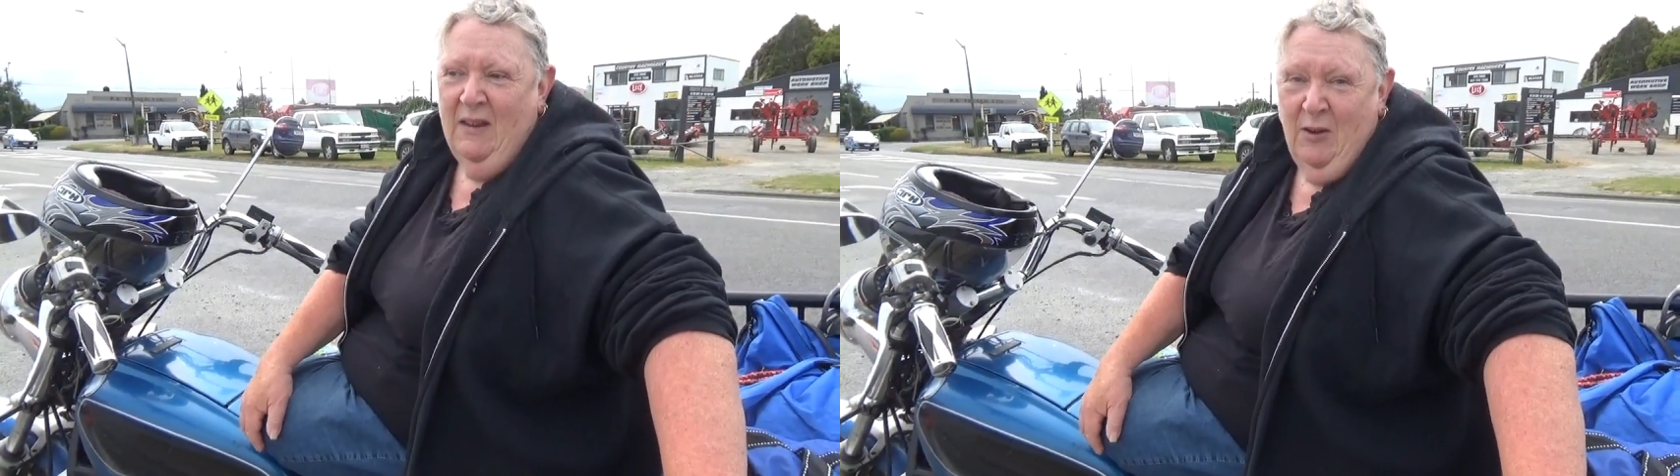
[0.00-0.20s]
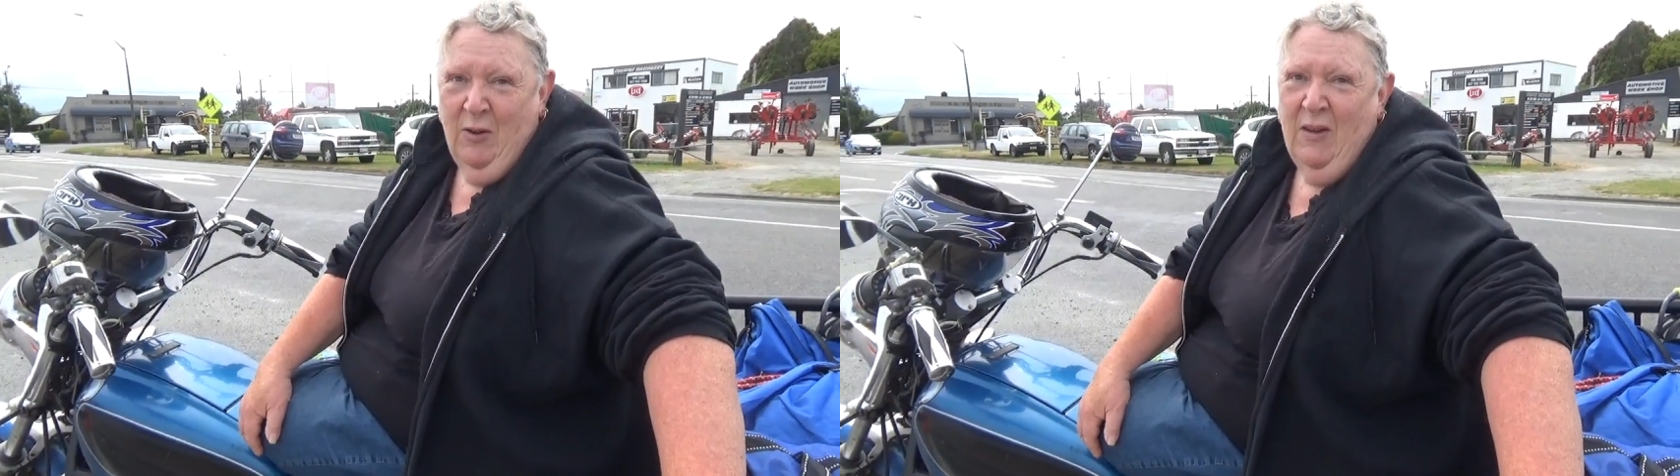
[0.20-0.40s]

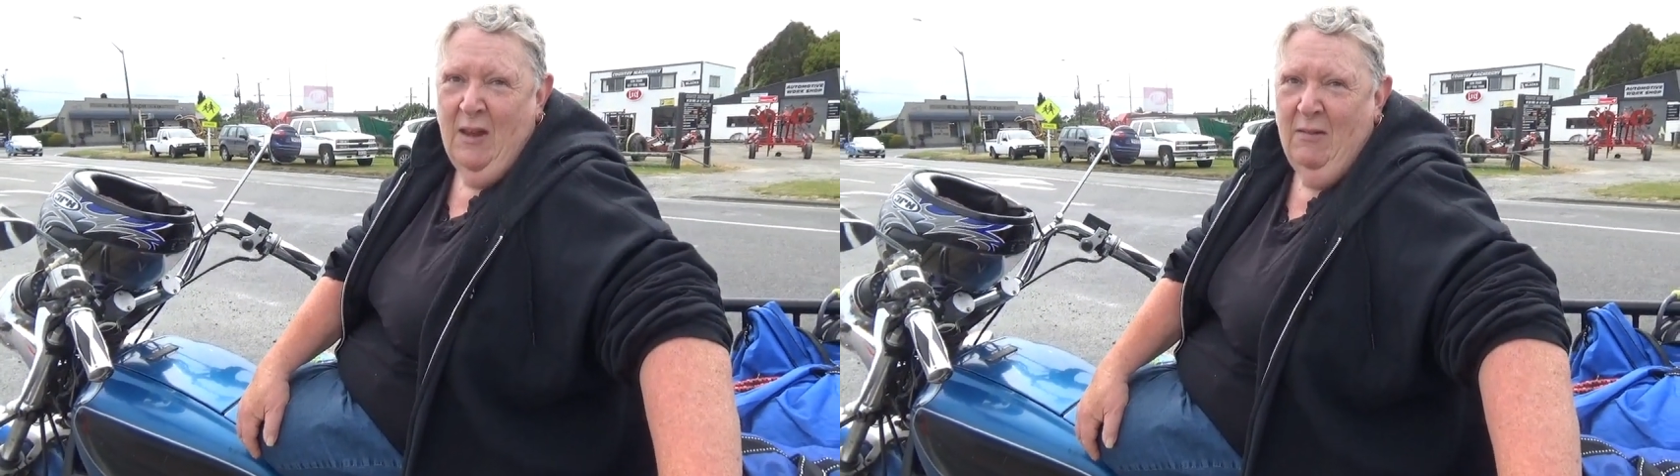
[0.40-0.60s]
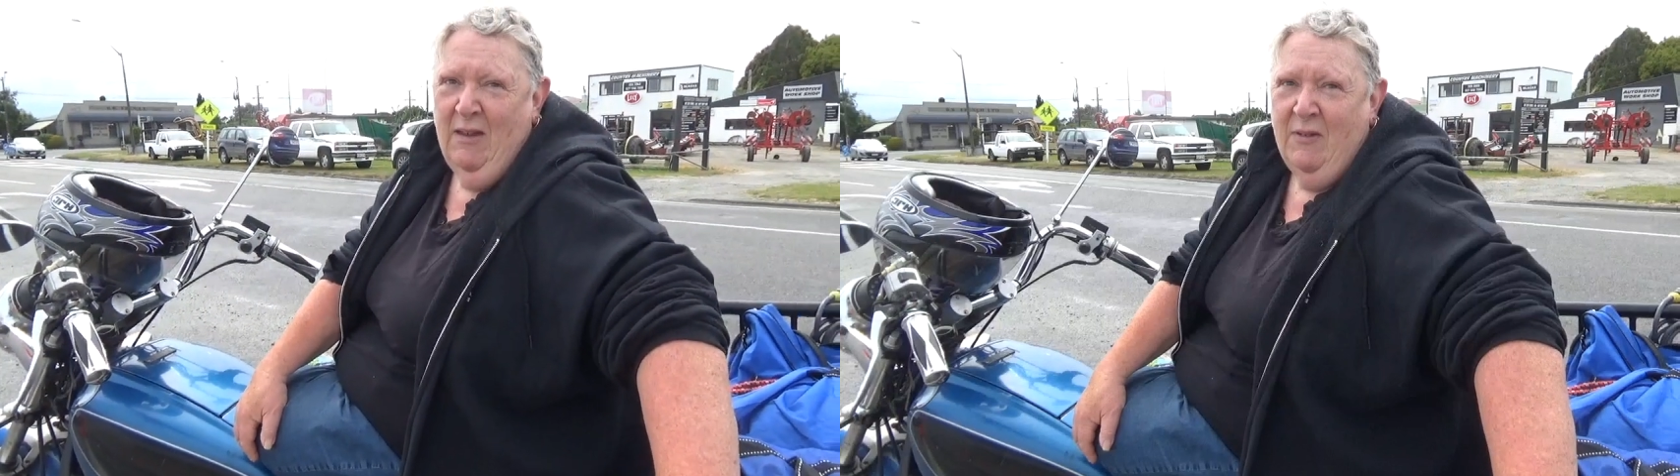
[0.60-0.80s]
you know,
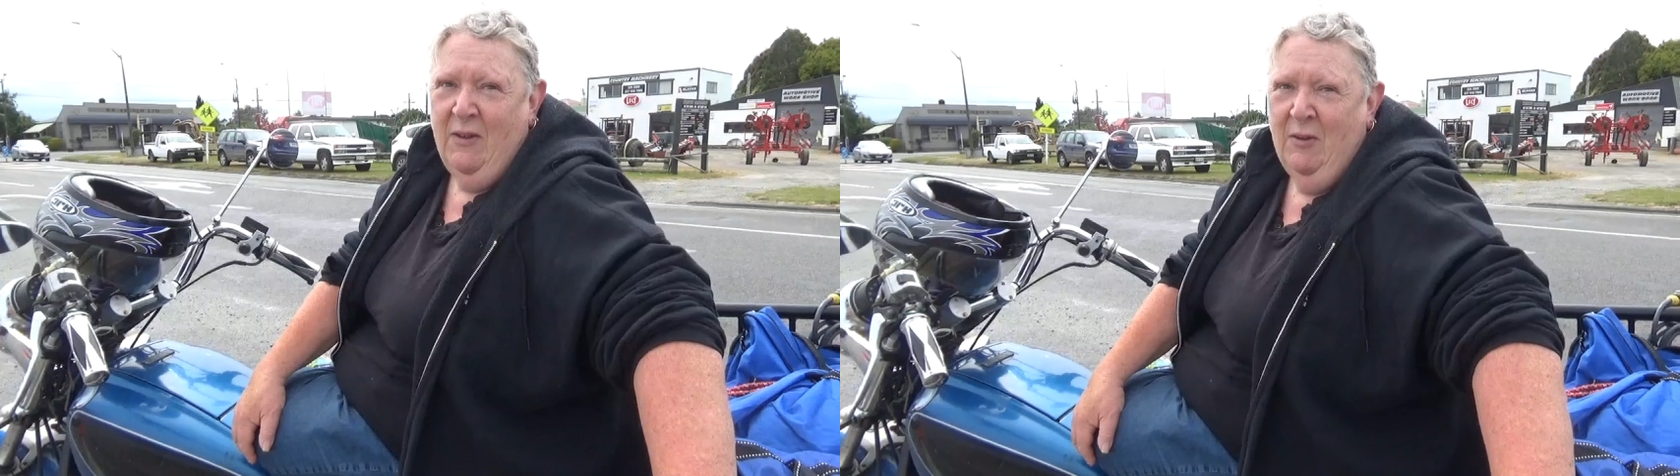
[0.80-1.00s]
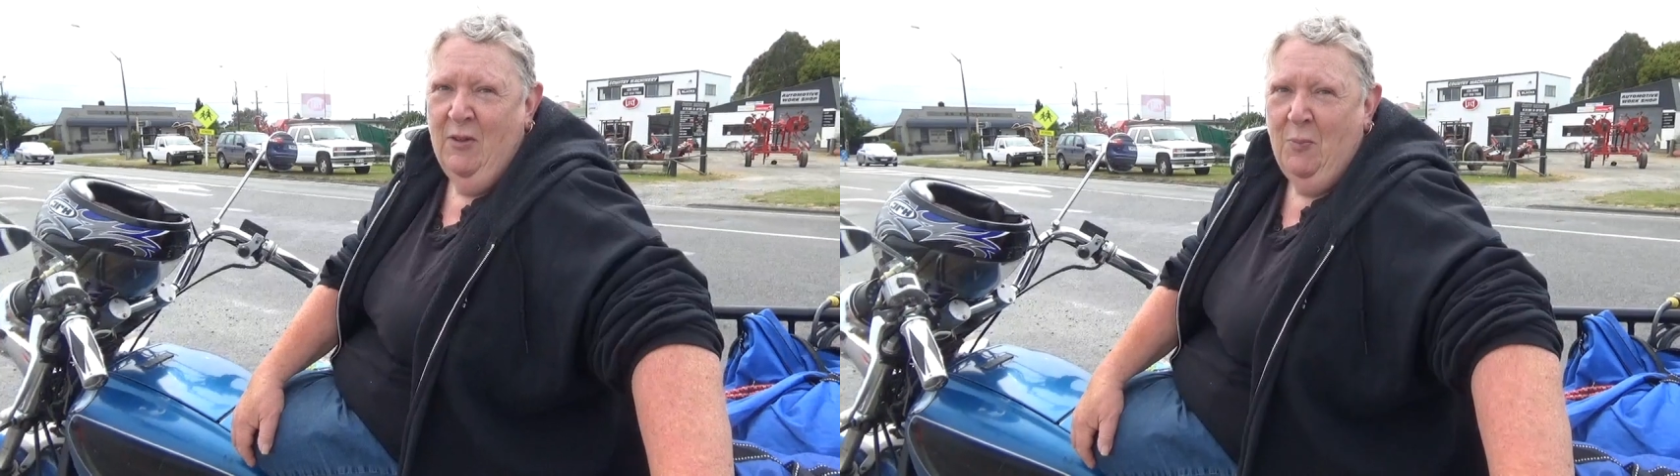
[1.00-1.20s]
now having
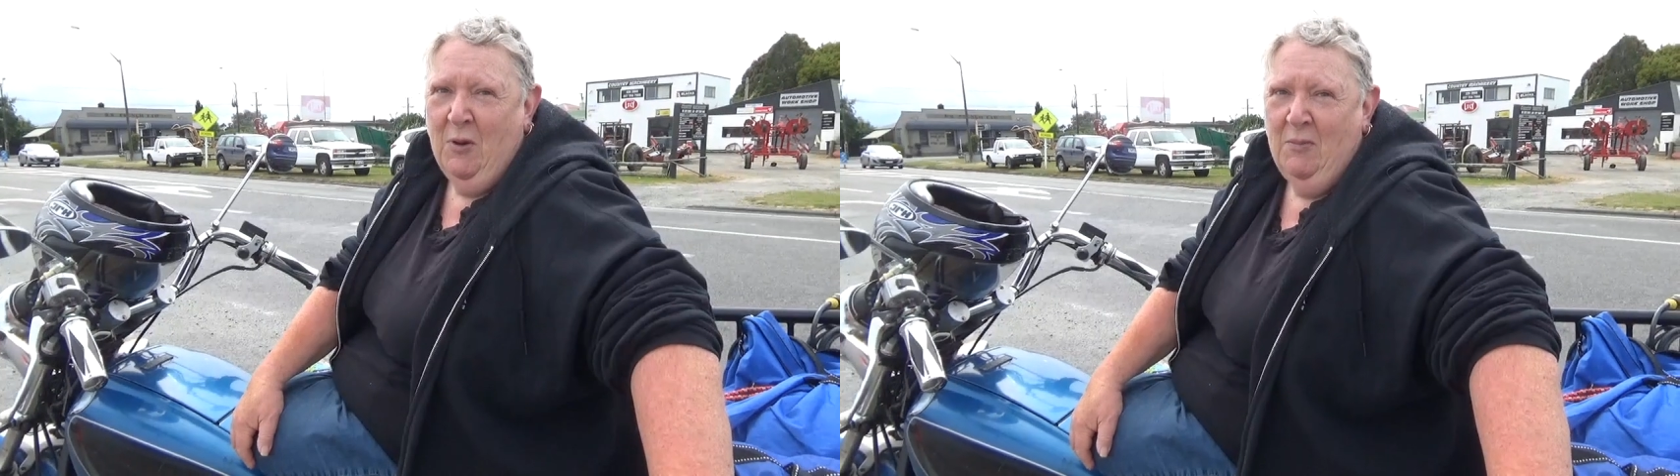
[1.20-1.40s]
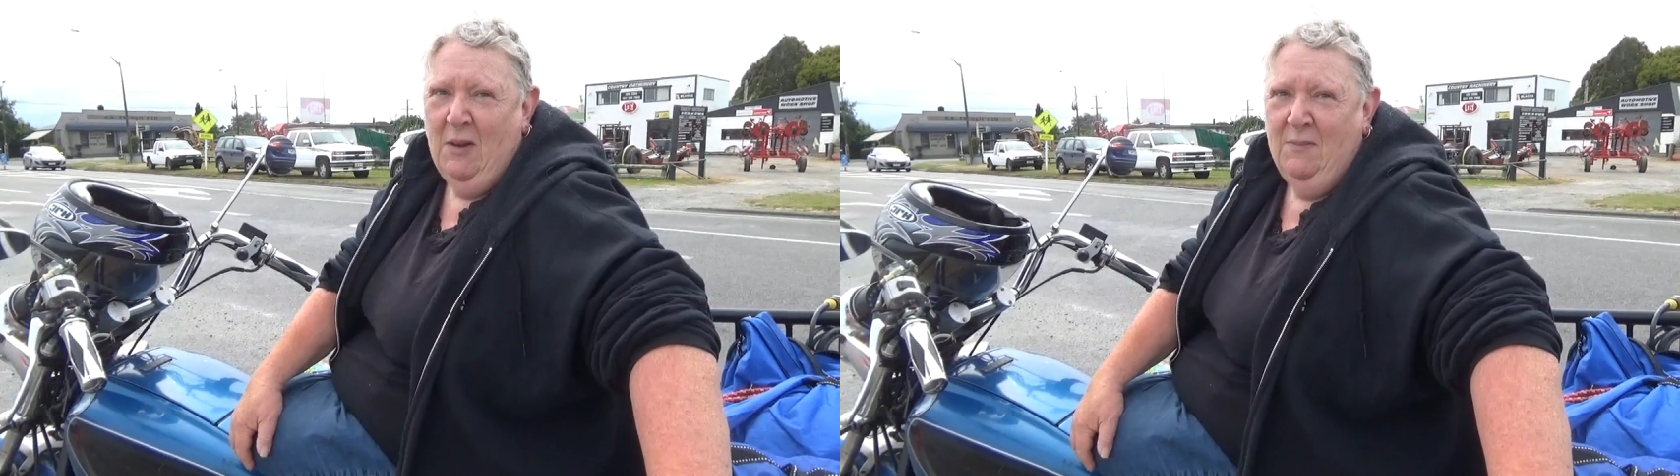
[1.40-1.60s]
health
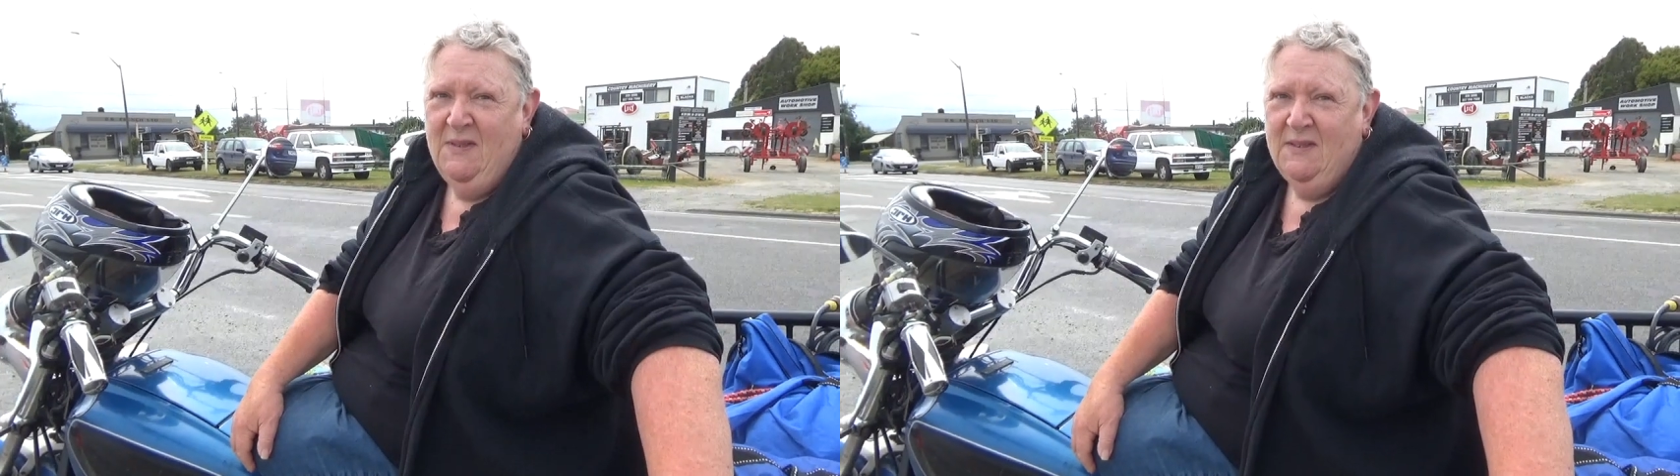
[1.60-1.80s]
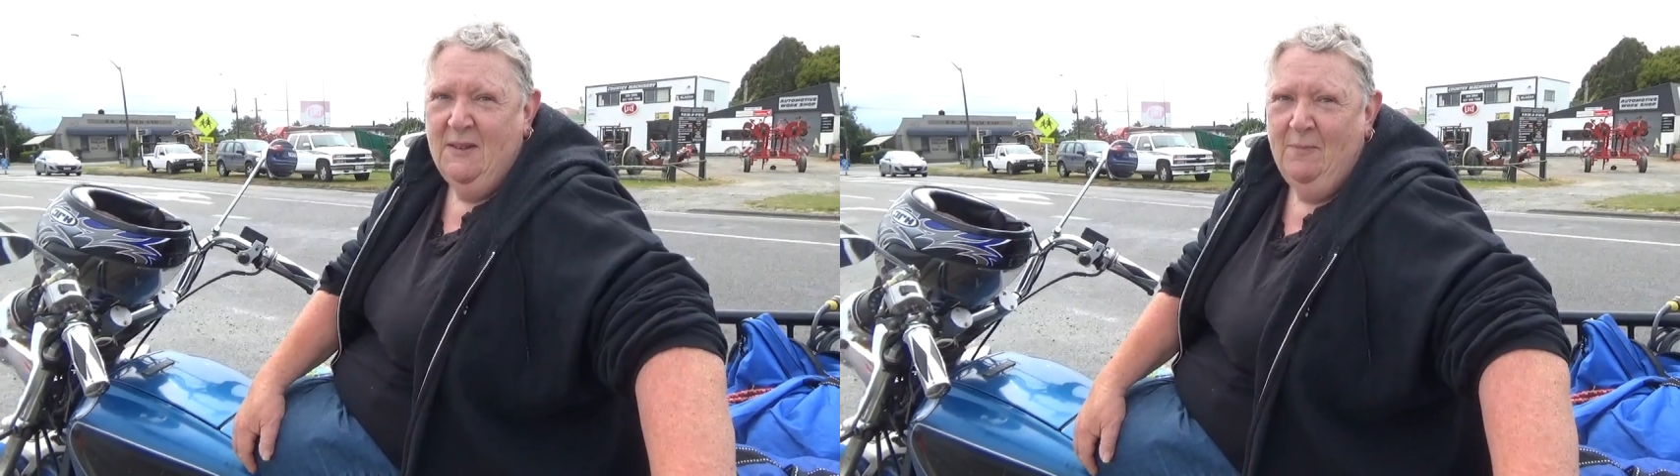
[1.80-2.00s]

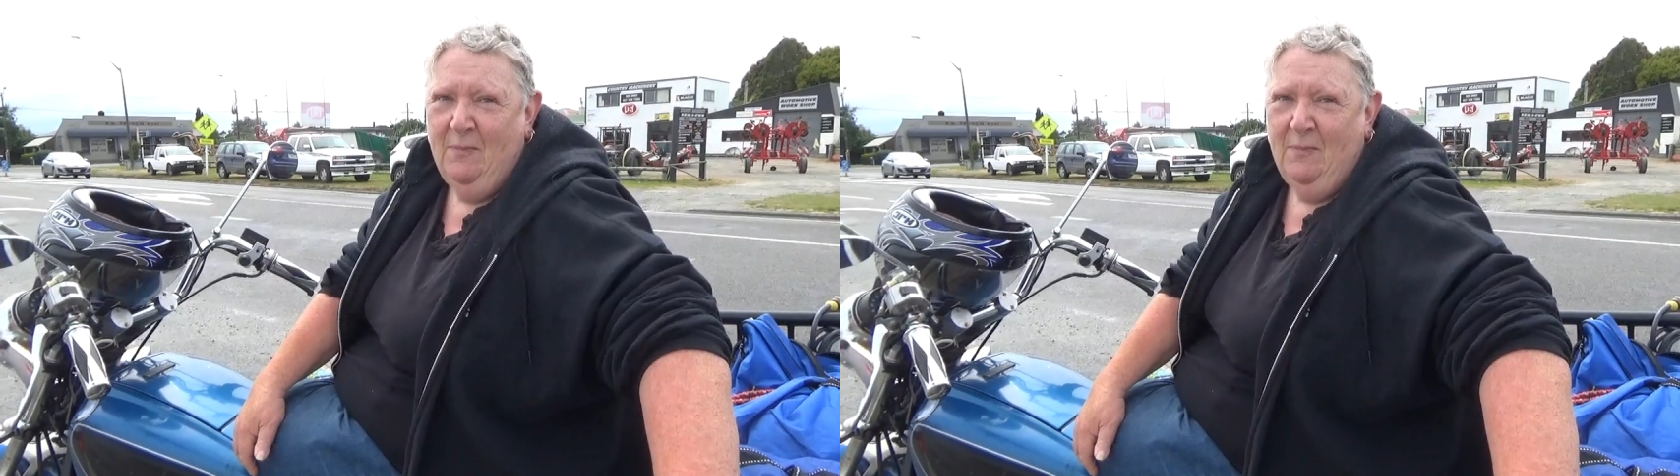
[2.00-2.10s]
problems.